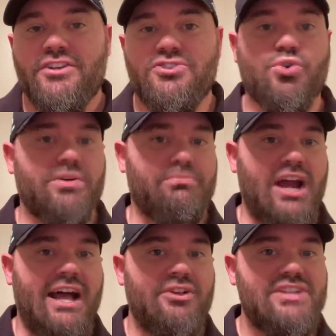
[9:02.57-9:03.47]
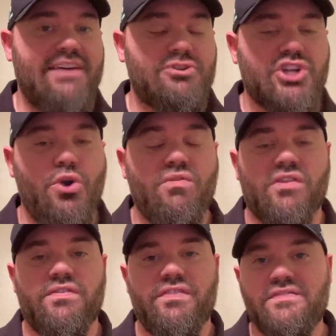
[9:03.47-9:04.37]
Jordan Brown's averaging
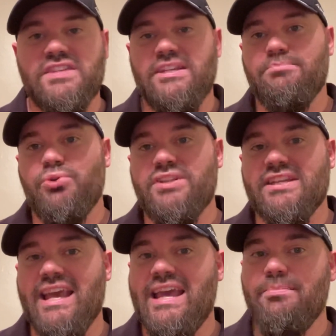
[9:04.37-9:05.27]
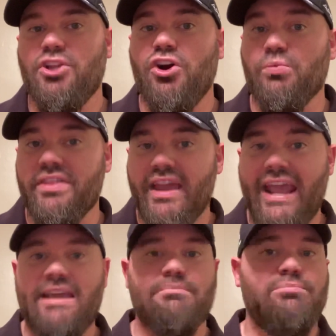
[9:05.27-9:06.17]
over 15 points a game, along with
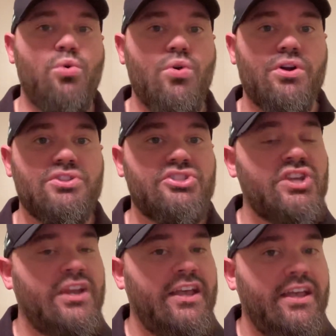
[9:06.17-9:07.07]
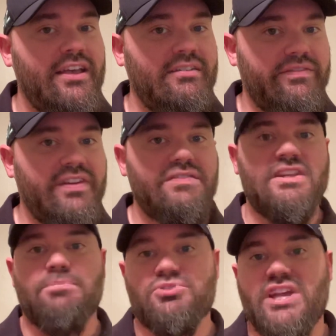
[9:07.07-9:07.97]
8 boards and
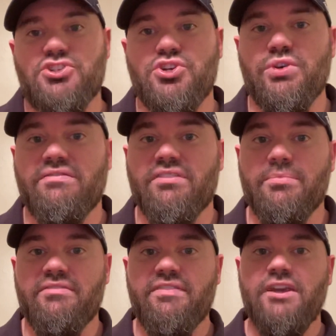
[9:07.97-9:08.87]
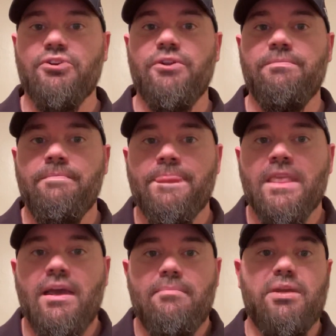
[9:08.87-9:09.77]
50% shooting from the field.
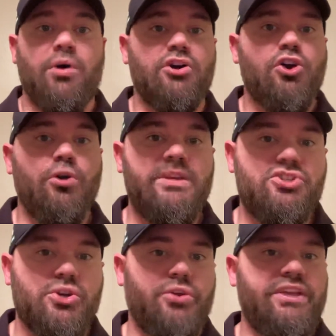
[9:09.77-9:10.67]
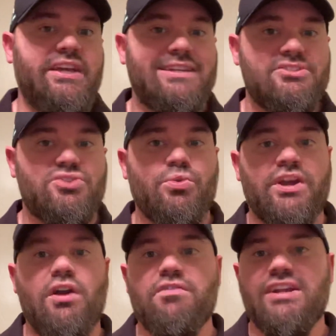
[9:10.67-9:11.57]
Meanwhile, Kobe Julian is
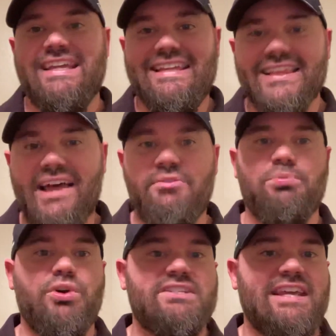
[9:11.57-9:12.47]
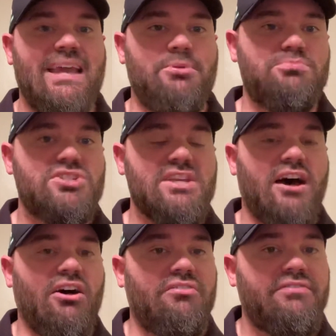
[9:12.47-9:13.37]
scoring over 11 points a game
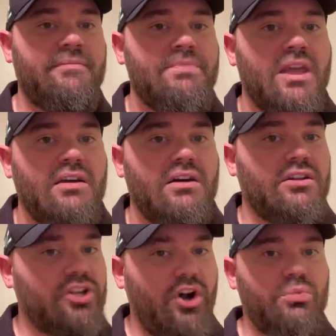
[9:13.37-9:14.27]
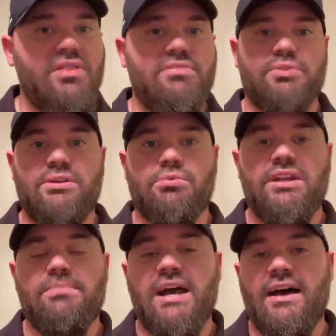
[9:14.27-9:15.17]
himself, along with 3
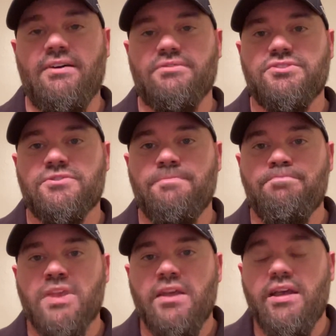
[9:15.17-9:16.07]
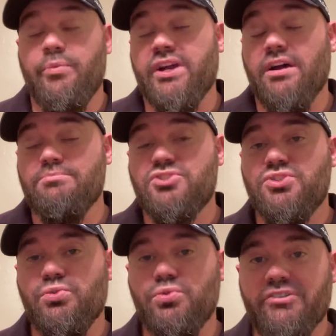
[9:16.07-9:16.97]
rebounds. When it comes
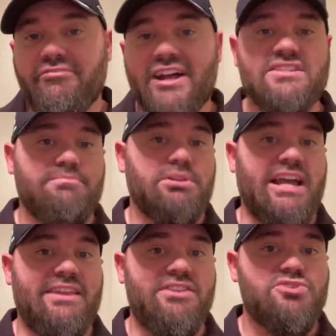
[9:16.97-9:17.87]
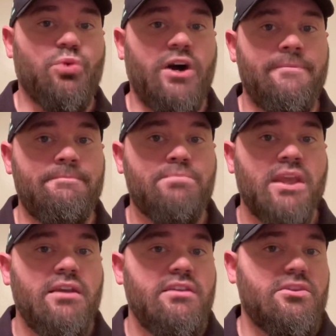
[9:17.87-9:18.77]
to defensive play in this one,
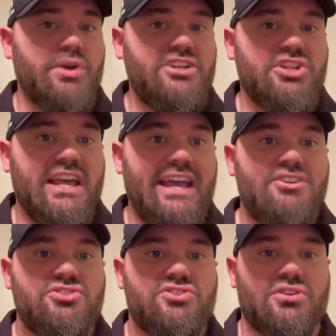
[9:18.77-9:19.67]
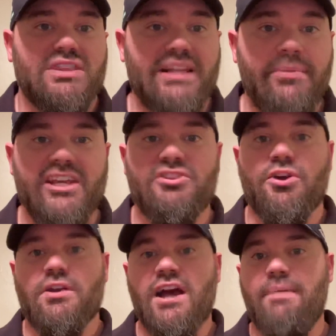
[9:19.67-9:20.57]
the Raging Cajuns are limiting
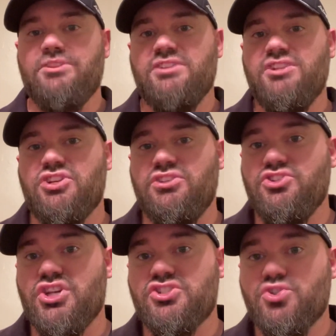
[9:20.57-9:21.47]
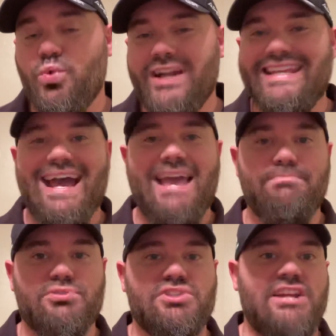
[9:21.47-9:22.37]
their competition to just
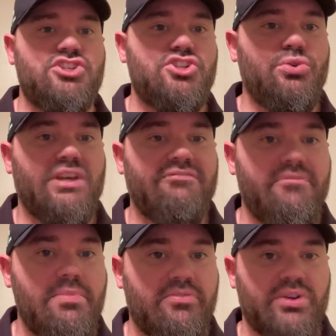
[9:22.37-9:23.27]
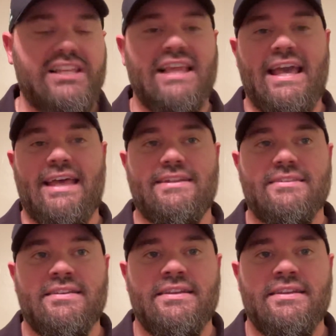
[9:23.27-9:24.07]
29% shooting from 3 land.